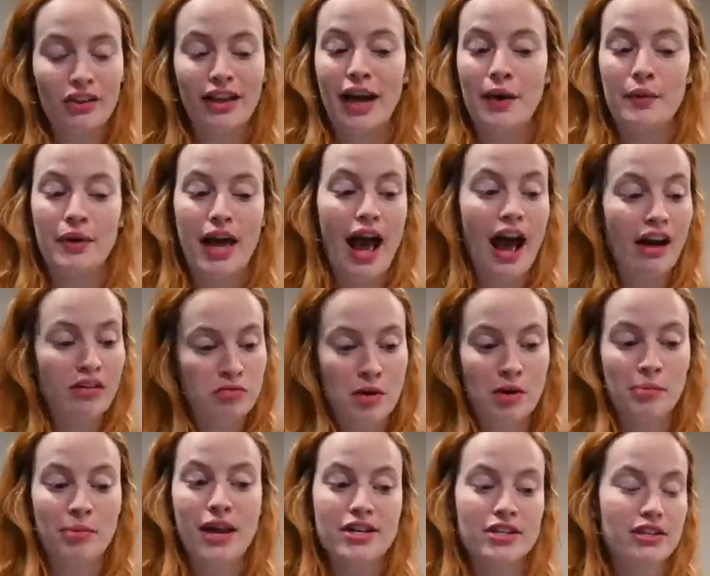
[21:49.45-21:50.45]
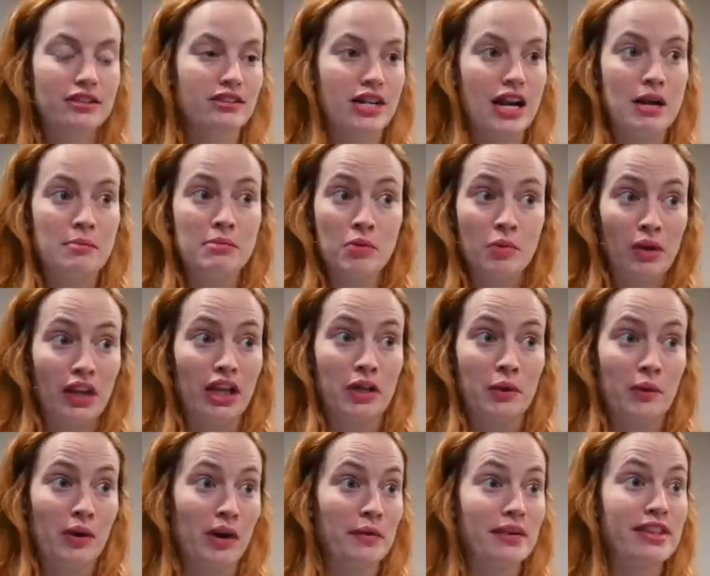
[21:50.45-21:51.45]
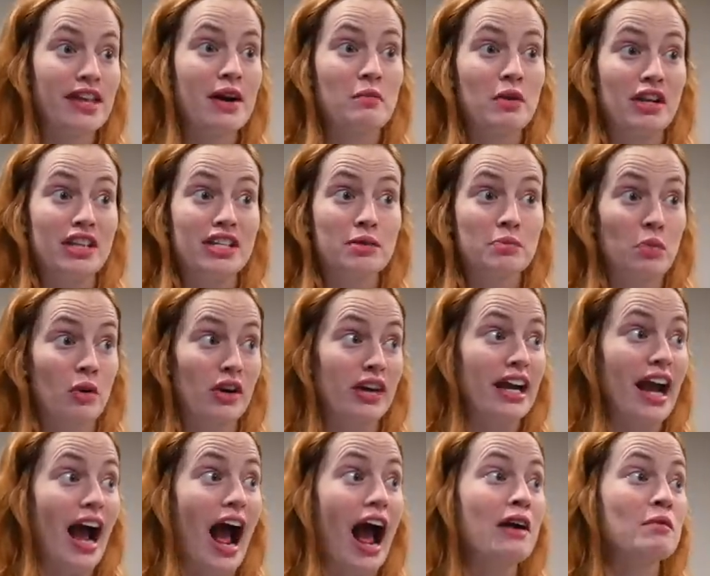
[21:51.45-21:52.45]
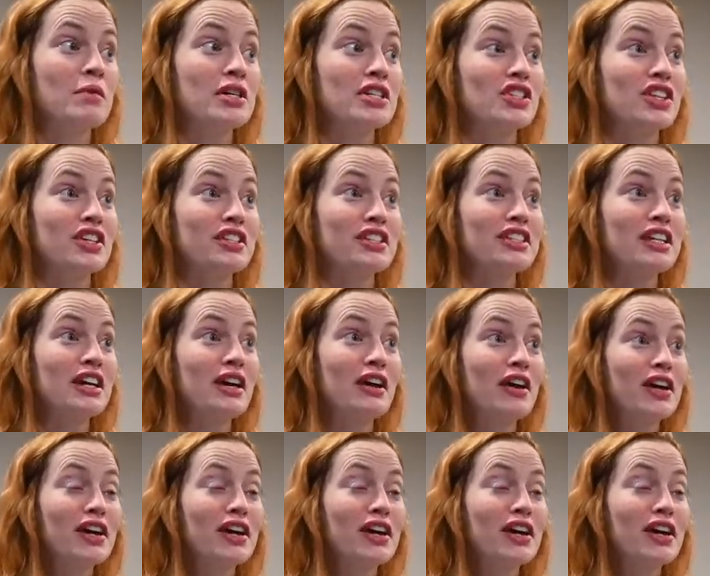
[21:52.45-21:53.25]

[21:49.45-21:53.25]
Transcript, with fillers: Like I would have more patience and I'd be willing to work with them where this morning I was just